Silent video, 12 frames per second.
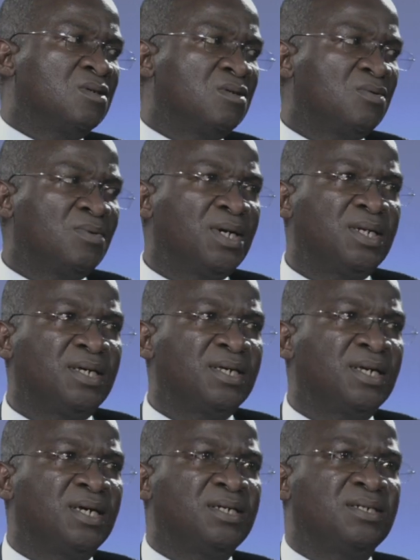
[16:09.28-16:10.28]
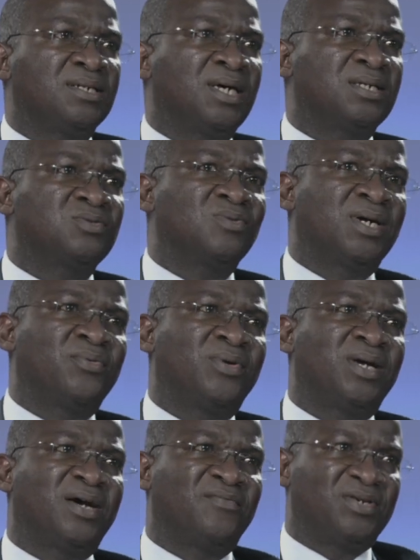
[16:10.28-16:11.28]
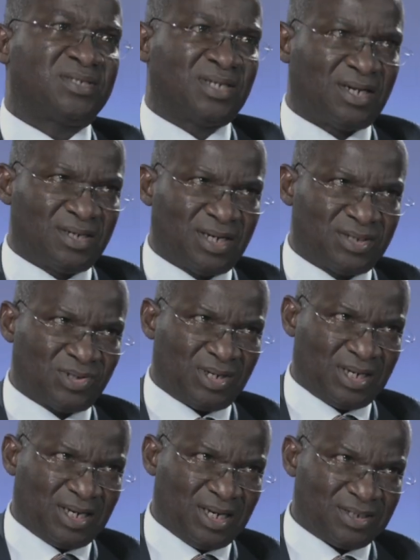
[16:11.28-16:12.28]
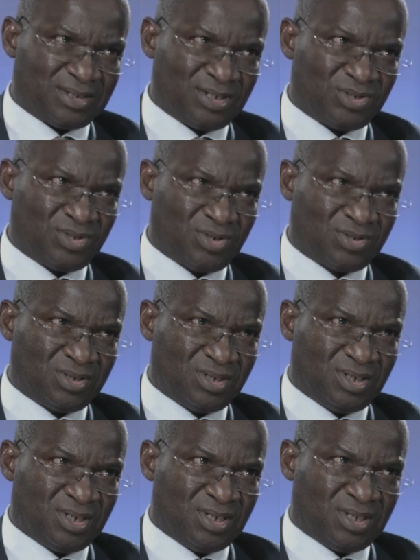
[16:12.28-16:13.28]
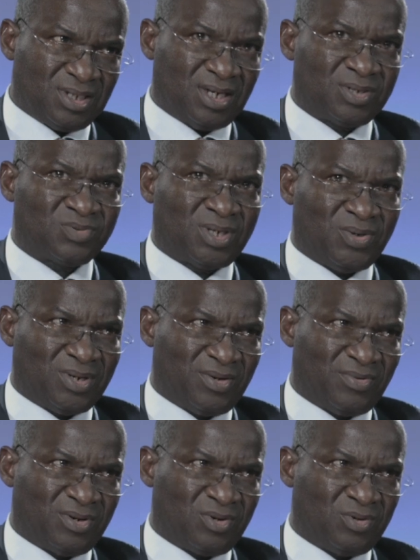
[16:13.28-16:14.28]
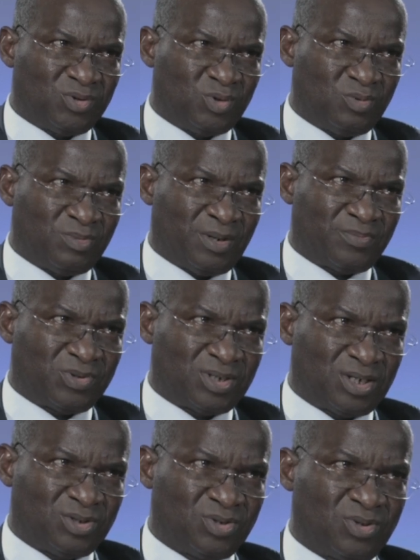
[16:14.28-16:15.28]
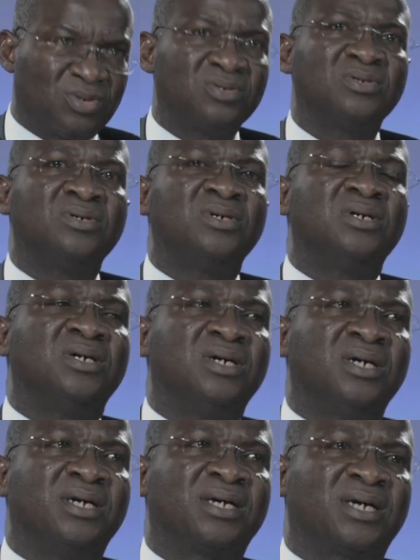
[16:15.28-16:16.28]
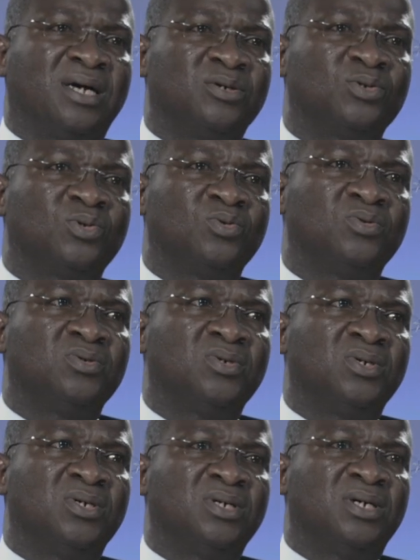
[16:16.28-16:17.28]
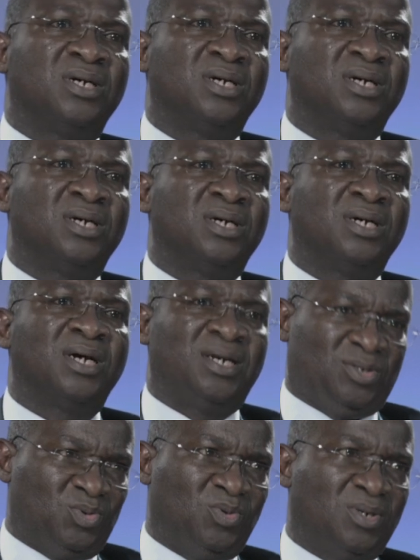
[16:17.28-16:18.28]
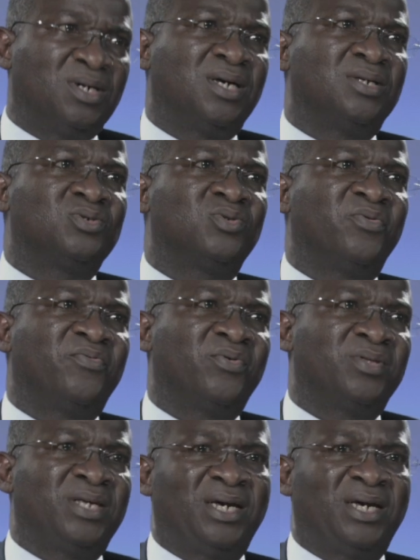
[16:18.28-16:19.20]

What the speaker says: Well, again, that's why we have a standards organization. That's why we have a consumer protection council, and so on and so forth.